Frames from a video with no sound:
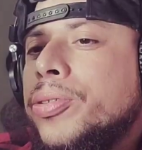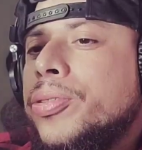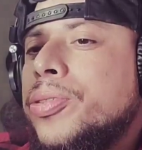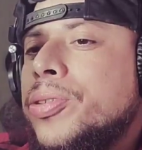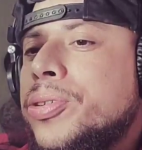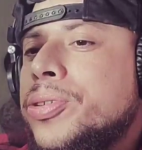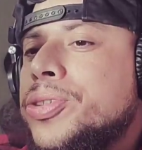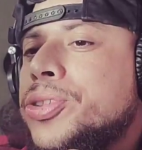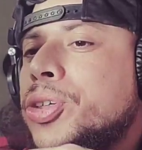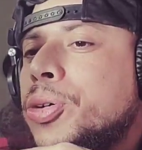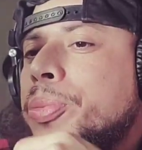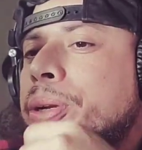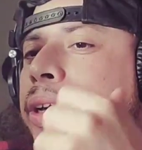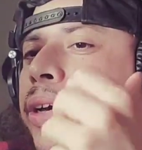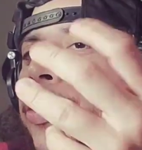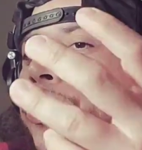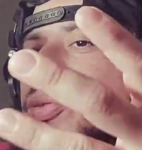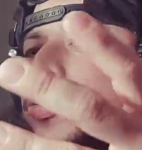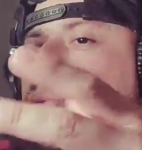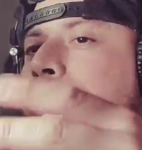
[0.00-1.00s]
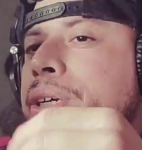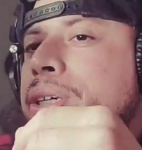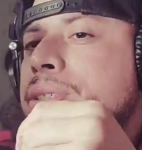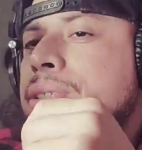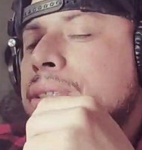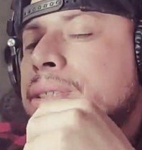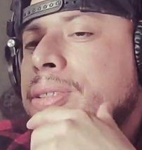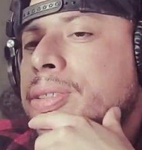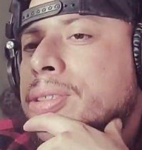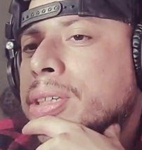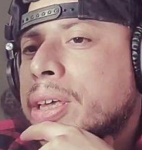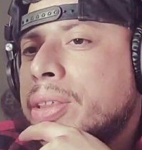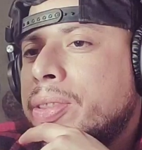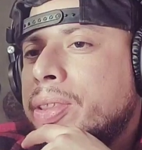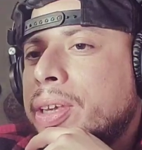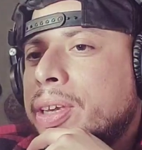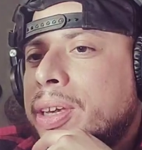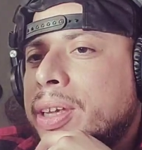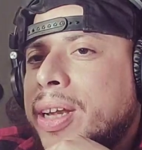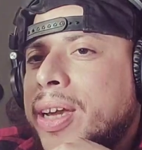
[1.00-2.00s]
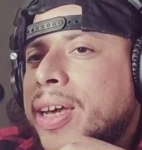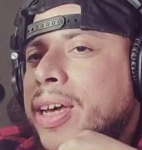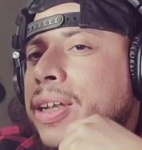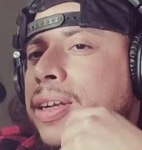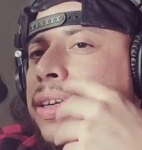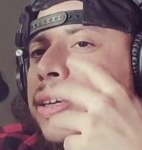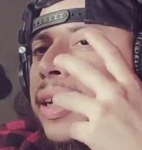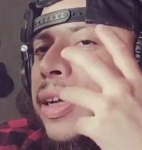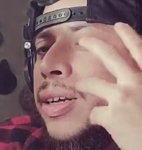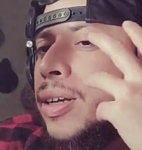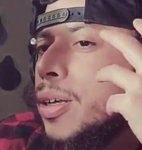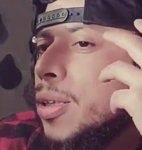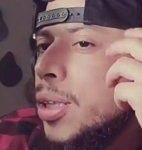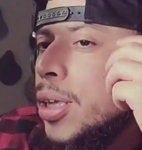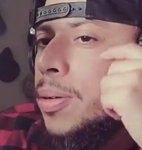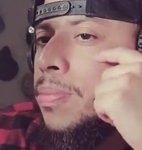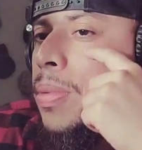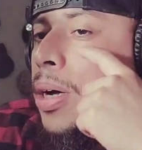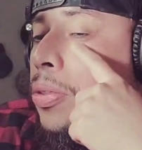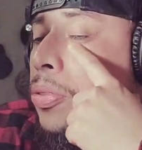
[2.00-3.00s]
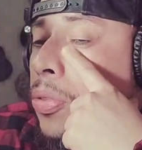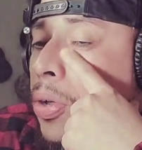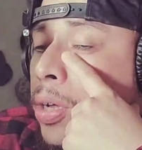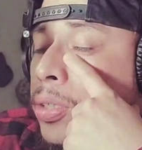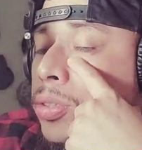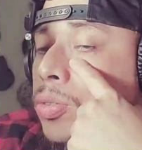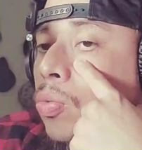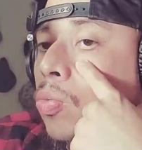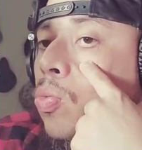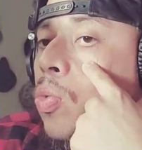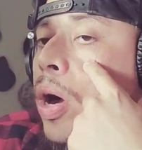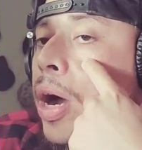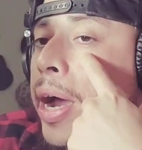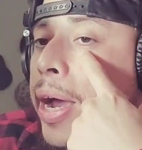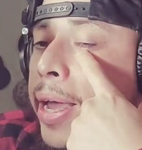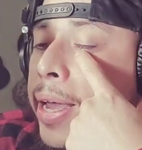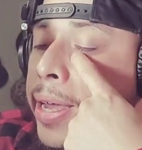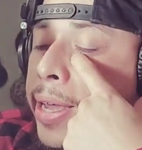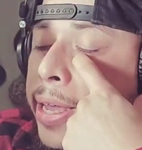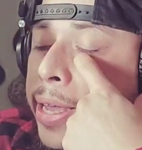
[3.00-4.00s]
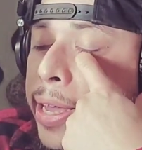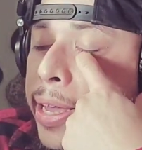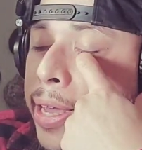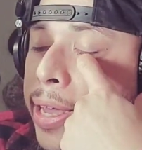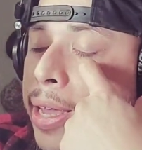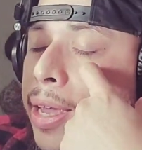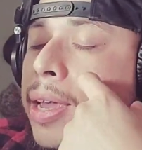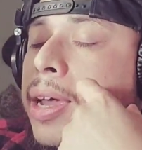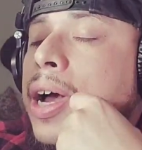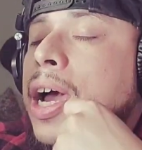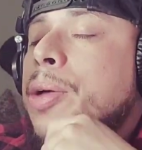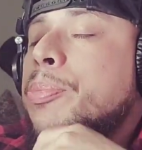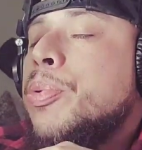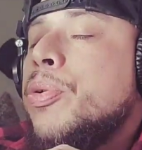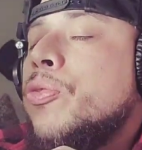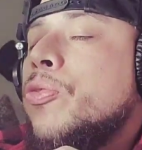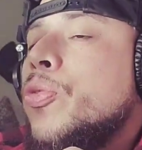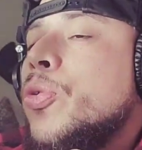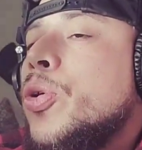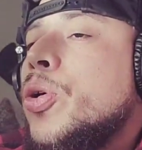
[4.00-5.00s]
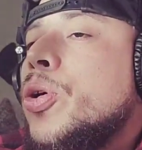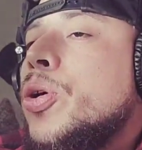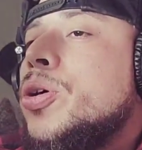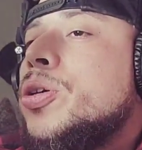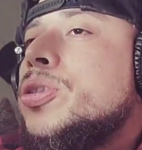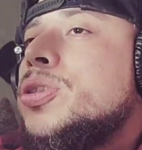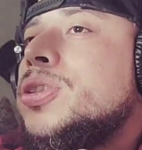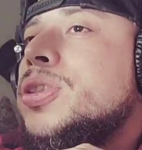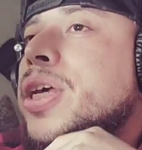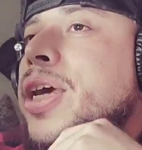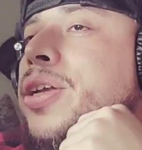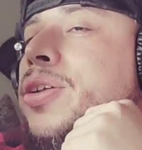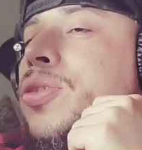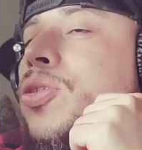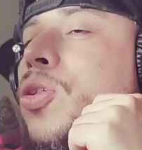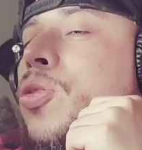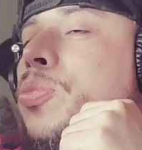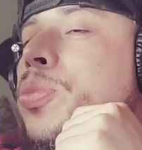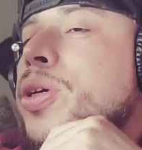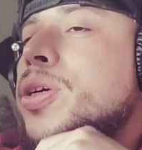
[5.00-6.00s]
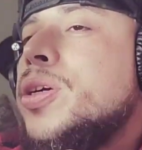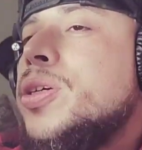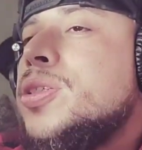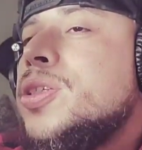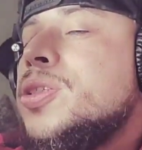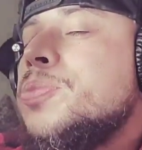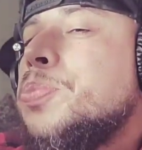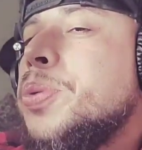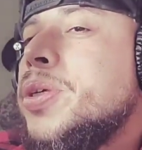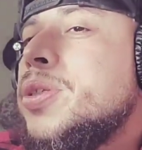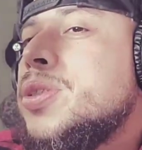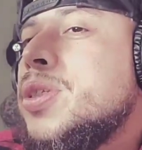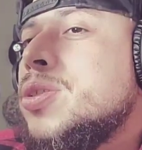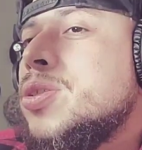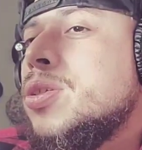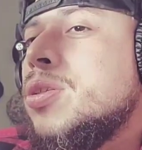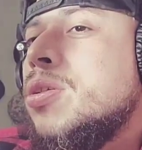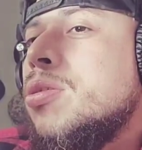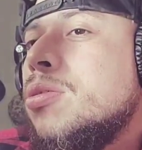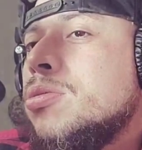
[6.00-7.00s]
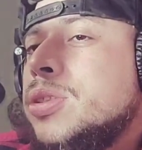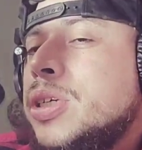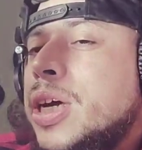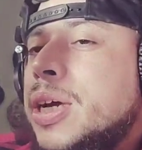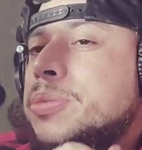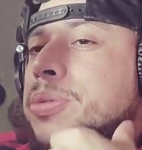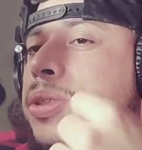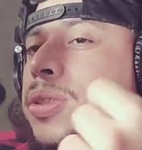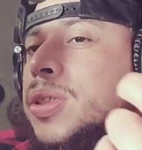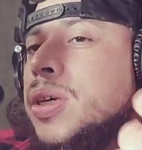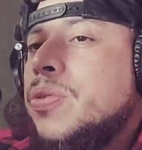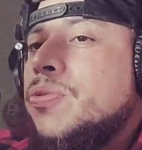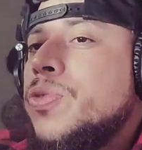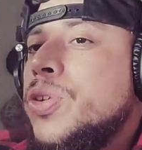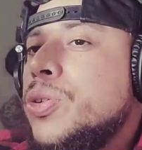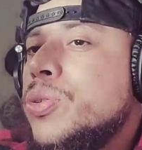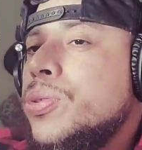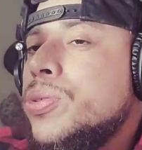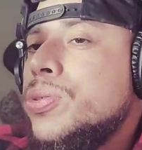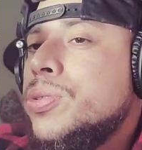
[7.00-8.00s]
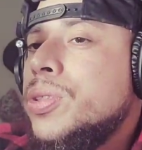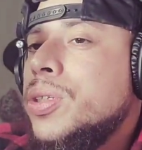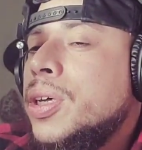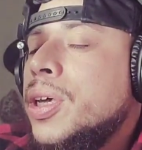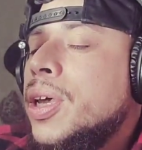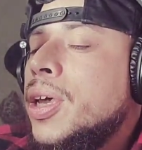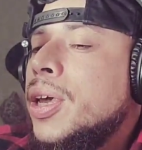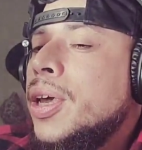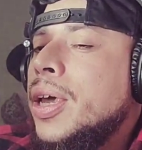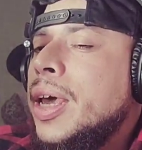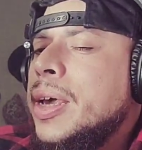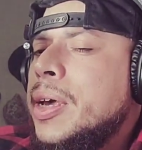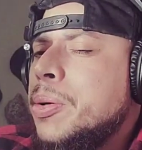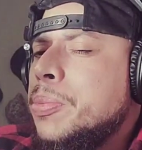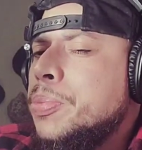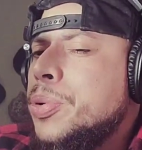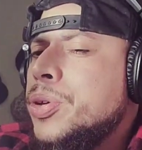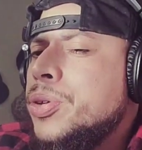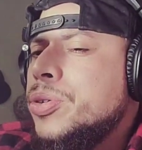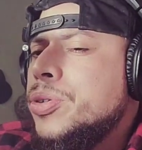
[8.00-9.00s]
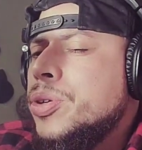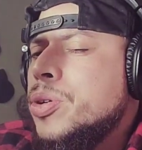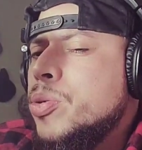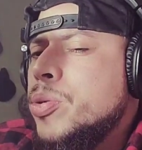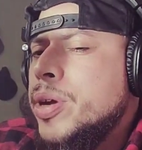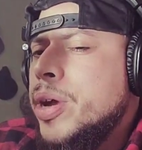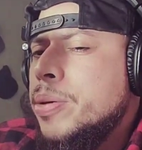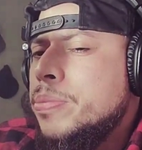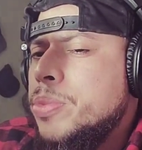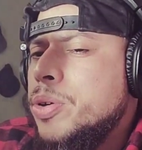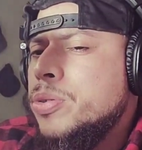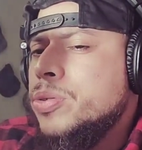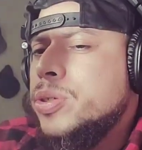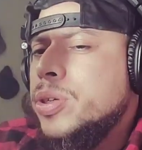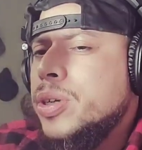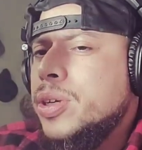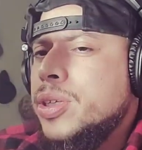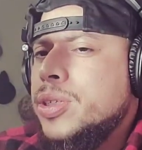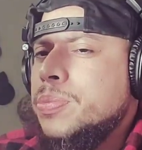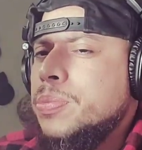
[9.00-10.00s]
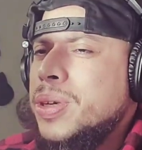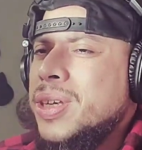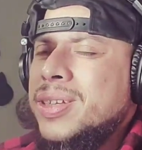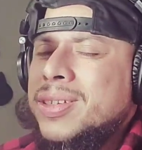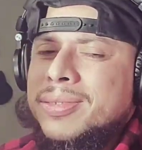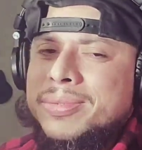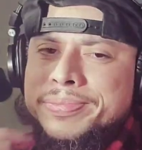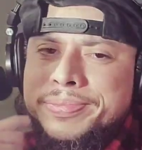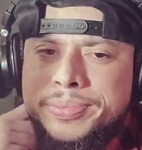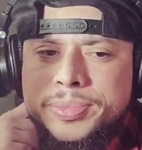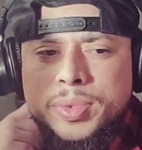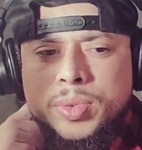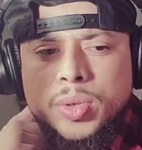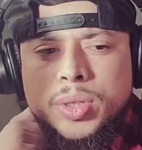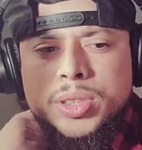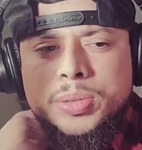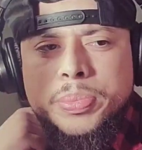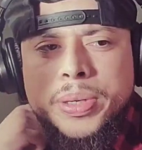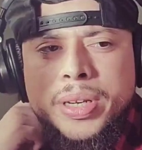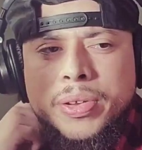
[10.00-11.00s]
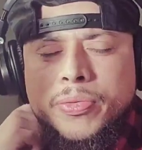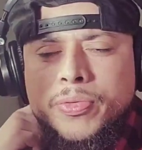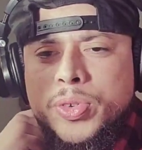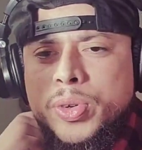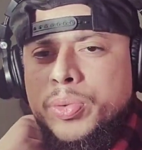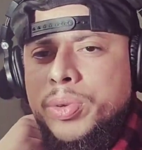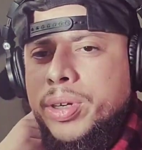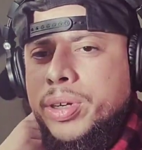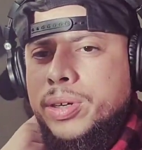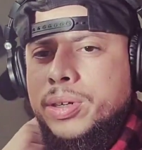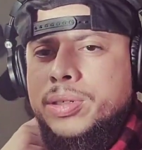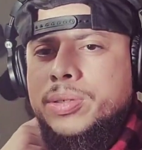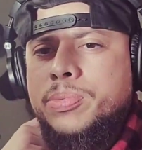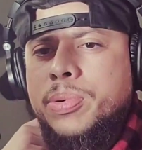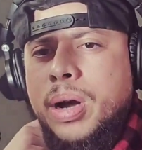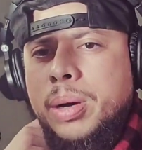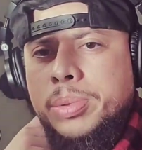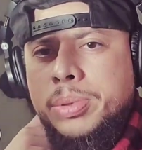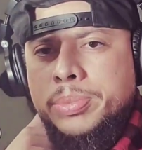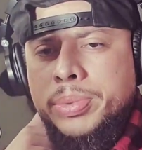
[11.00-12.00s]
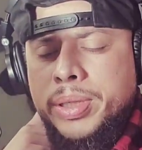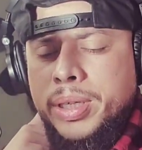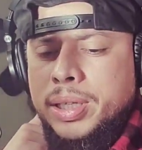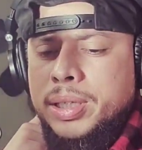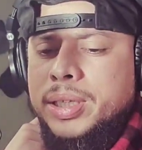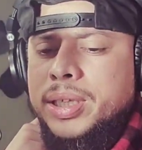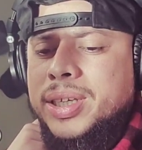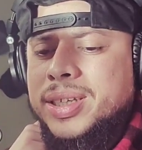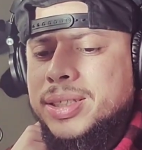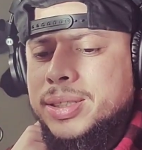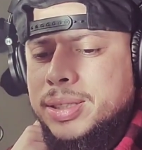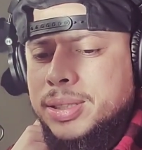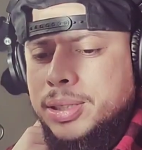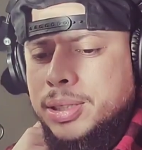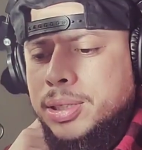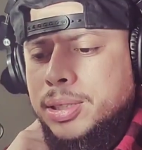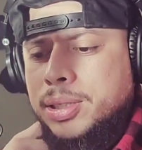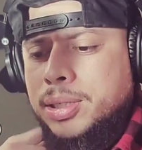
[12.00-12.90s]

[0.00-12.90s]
There's so many other reasons, I think, and I kind of got to collect my thoughts of why I prefer standalone, because it's been such a long time since I've used a computer to create music. It's been a few years, probably, at least.